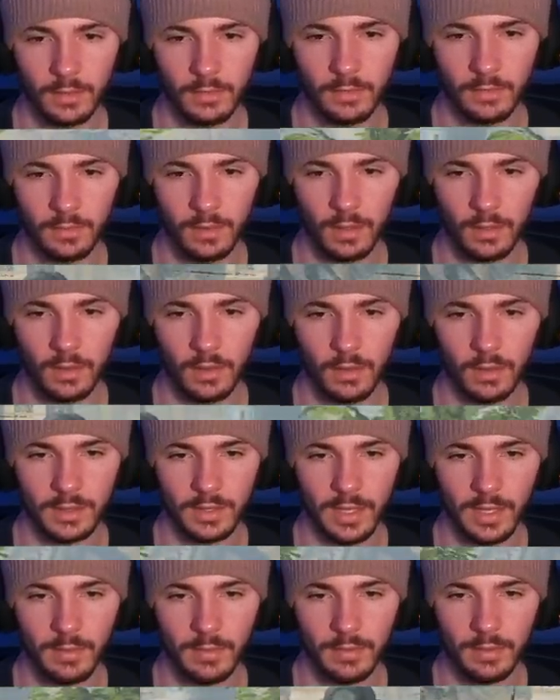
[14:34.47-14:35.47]
or along
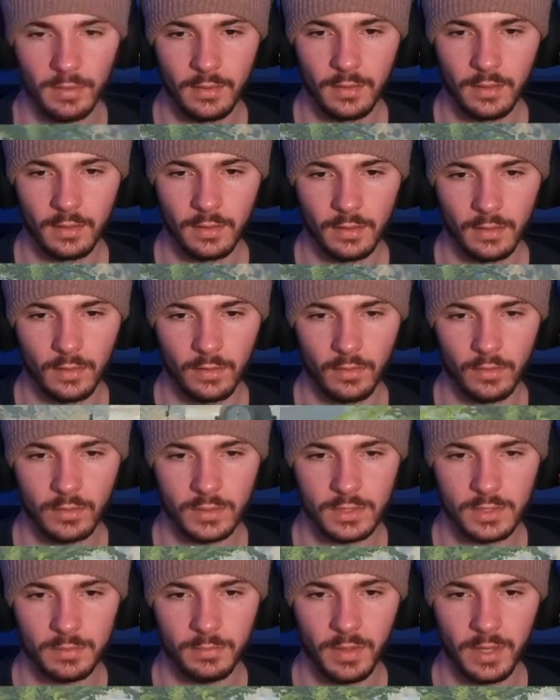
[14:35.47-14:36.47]
that little
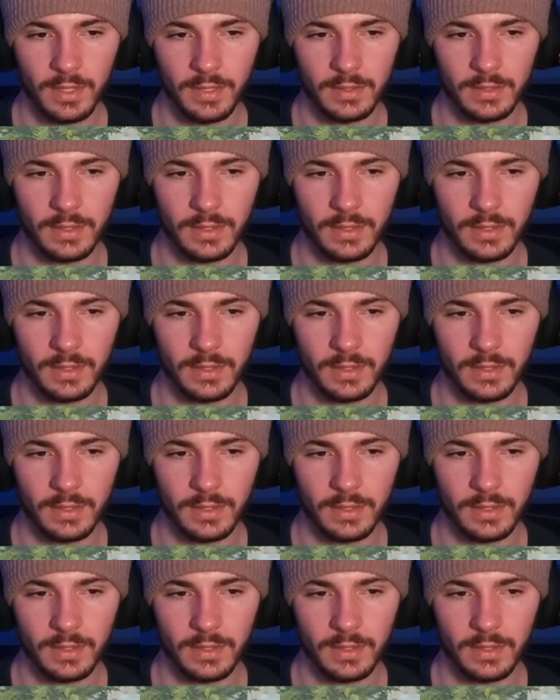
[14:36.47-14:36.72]
spot